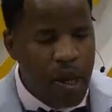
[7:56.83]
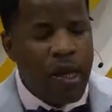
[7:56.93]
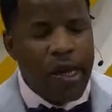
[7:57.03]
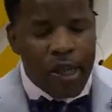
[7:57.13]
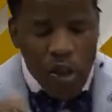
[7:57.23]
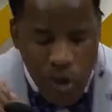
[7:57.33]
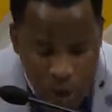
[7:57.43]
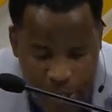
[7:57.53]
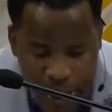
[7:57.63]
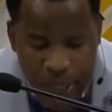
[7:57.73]
it
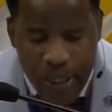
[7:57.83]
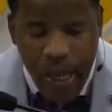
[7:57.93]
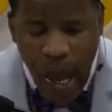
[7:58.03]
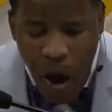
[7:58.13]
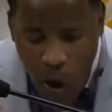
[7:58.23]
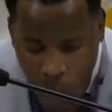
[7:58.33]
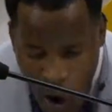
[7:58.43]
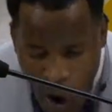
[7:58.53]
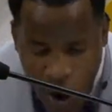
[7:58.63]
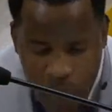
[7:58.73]
touches
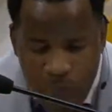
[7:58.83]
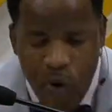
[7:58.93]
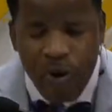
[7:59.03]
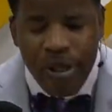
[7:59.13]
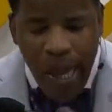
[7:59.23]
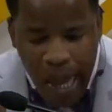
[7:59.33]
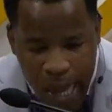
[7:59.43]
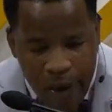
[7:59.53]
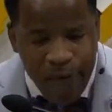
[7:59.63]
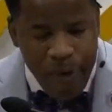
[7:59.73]
almost
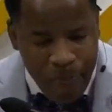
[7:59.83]
every